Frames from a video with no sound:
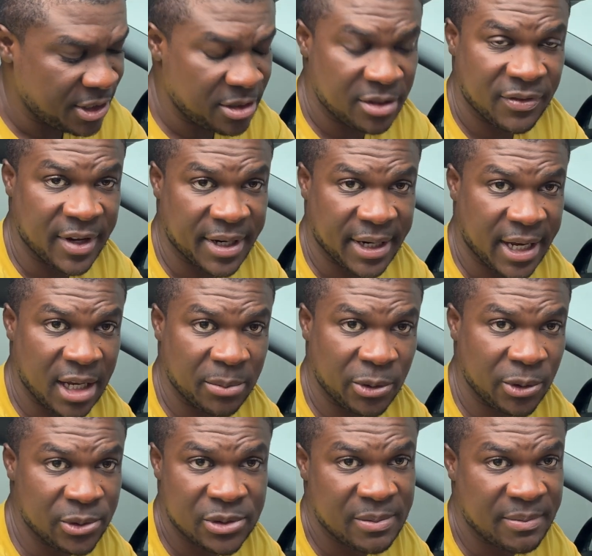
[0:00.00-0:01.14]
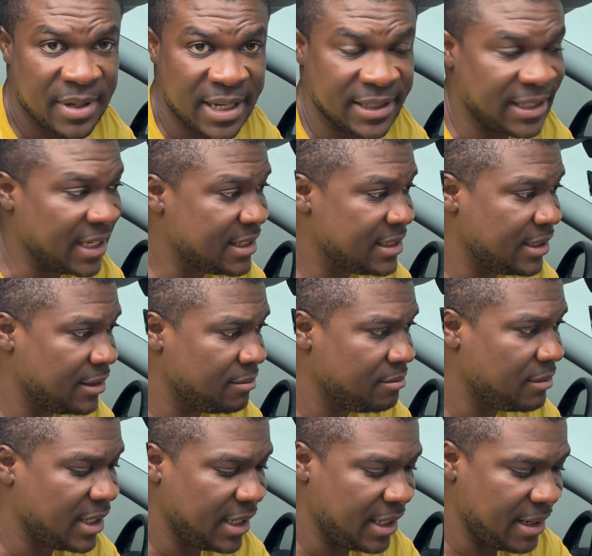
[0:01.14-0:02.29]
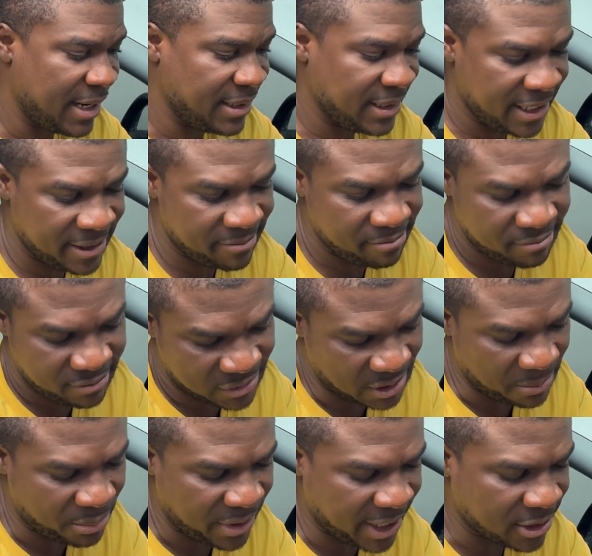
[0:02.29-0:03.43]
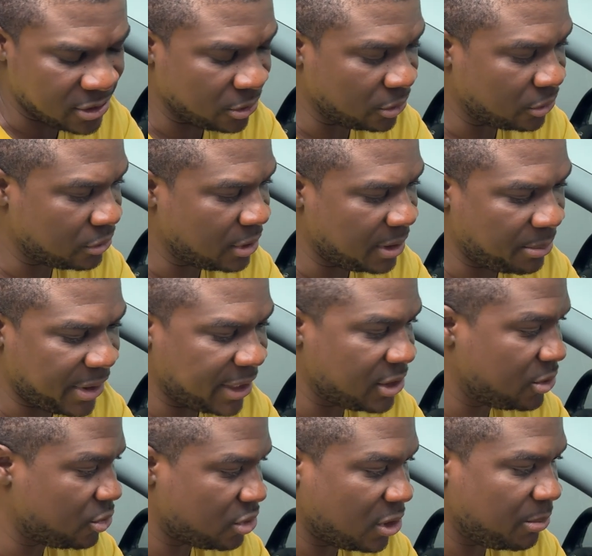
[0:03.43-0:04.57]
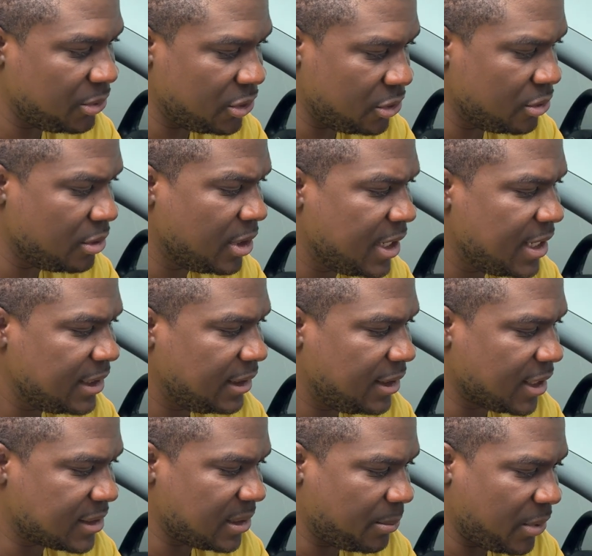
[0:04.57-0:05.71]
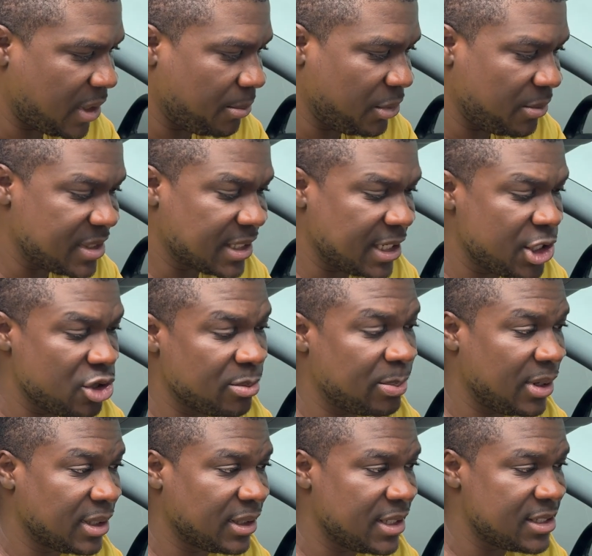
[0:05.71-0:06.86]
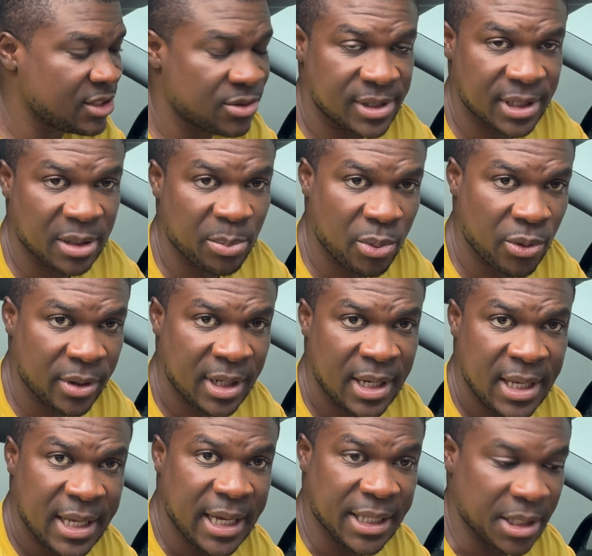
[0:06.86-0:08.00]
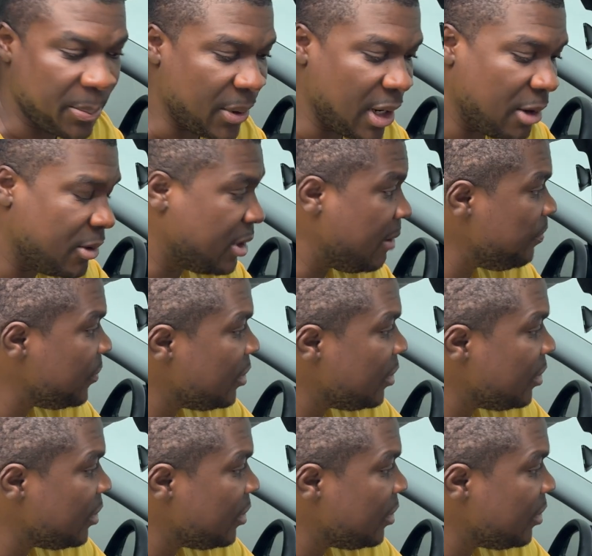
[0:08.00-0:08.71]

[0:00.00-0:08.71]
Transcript: You've got the cables, and that's it. And then some pry tool, a pry tool to help you take some apart. But basically, you plug this into the data port and the power.